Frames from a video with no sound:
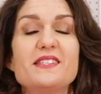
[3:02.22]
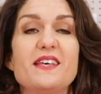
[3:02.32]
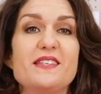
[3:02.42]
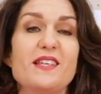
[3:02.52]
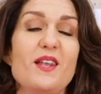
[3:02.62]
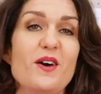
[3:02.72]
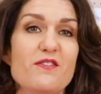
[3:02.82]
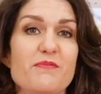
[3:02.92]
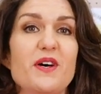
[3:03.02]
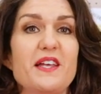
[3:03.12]
so there's a lot
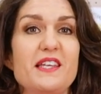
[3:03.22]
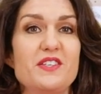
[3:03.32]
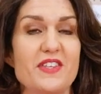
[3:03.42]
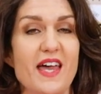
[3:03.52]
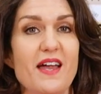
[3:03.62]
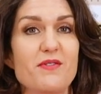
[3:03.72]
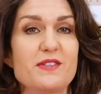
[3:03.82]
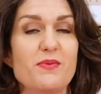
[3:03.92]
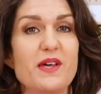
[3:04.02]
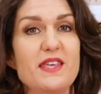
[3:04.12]
of mileage there
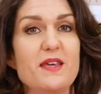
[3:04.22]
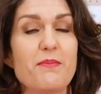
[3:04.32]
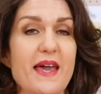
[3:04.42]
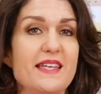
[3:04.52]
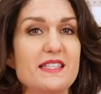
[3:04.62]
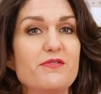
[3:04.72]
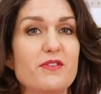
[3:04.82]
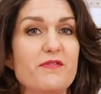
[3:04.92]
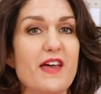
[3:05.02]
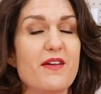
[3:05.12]
as well. You can make
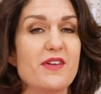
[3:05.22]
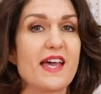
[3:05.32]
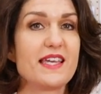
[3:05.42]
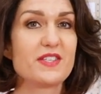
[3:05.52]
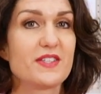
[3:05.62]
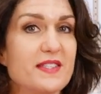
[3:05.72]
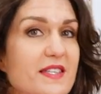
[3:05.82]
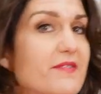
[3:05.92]
different variations